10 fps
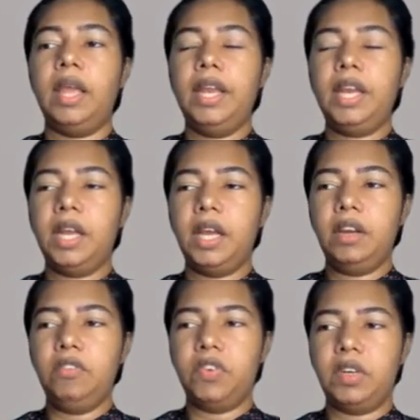It
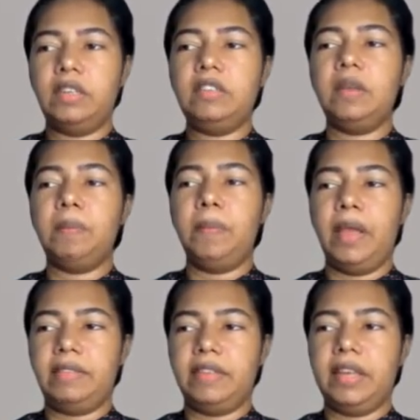converts
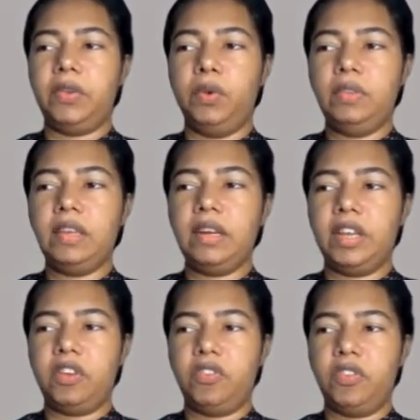basic user
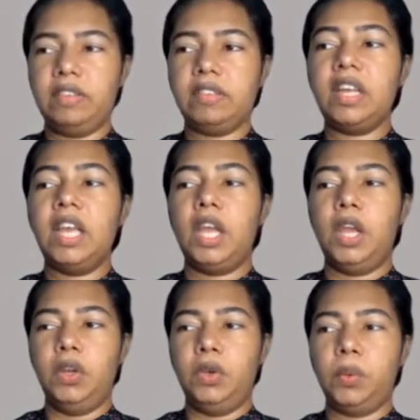requests
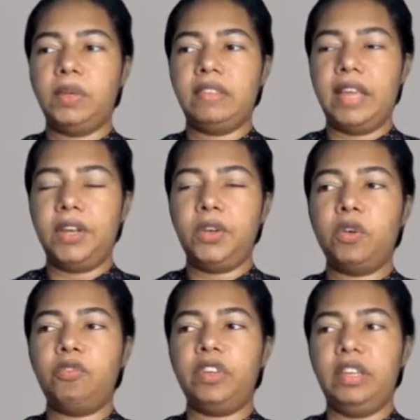into a set
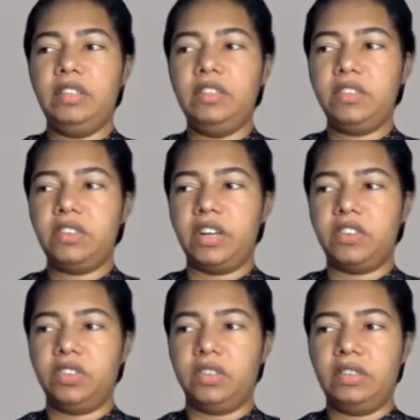of
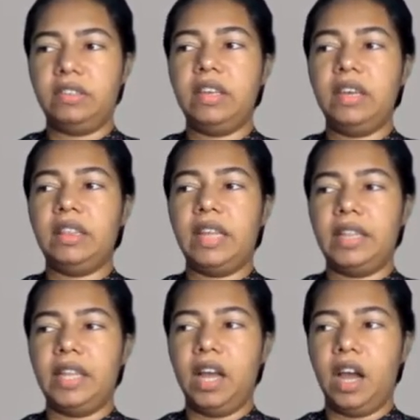instructions
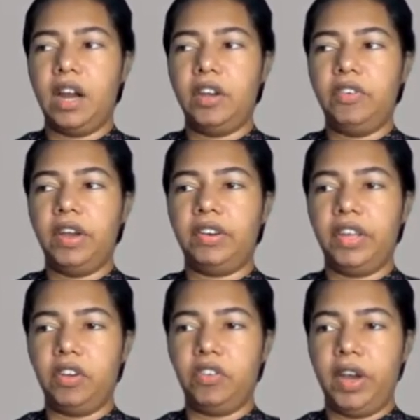that the hardware
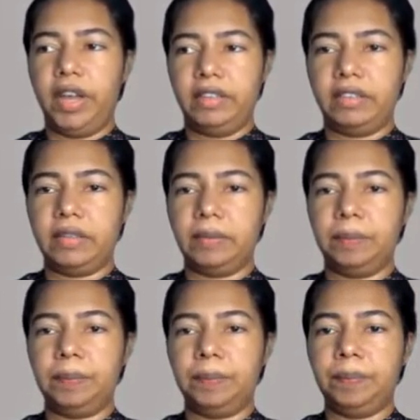requires.
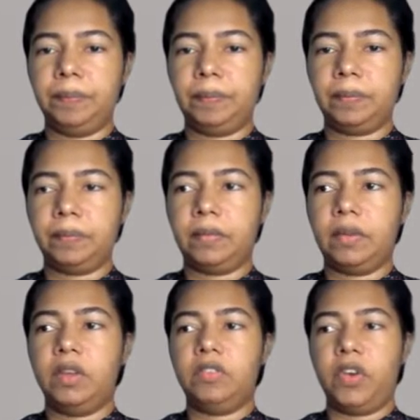
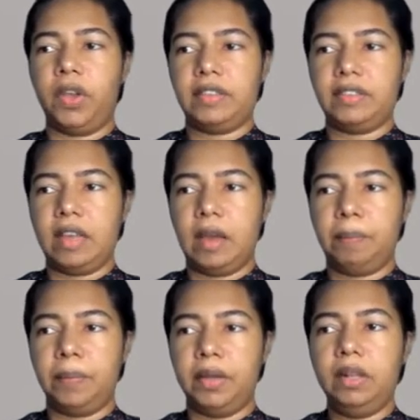For
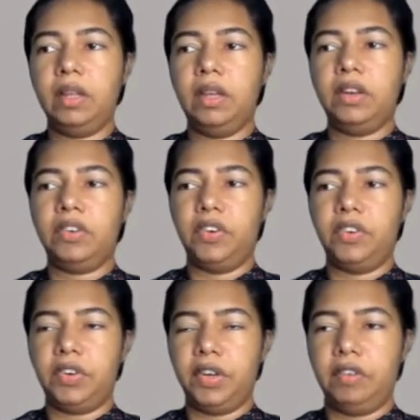example,
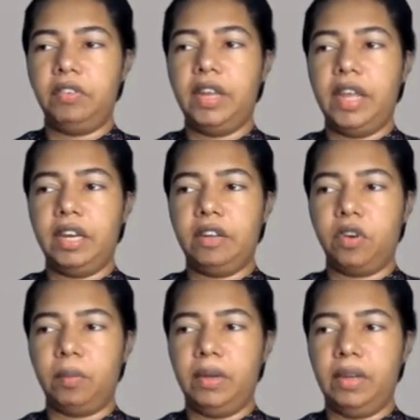retrieve data
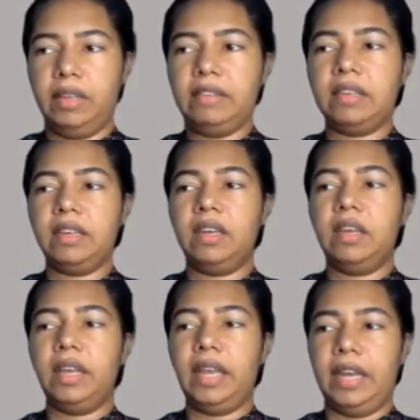from disk,
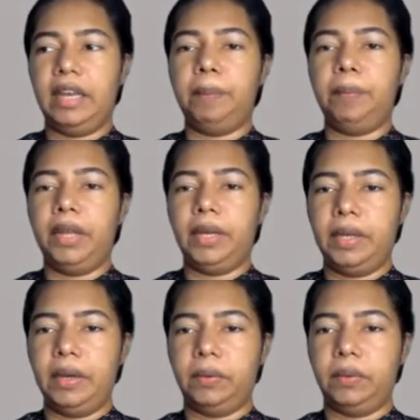get a
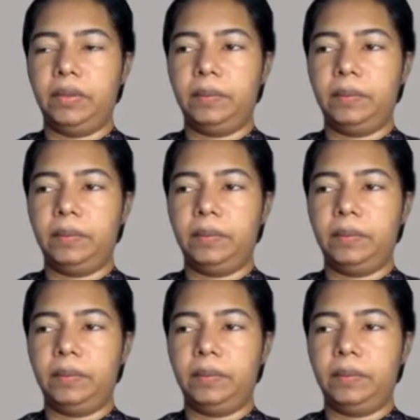printout.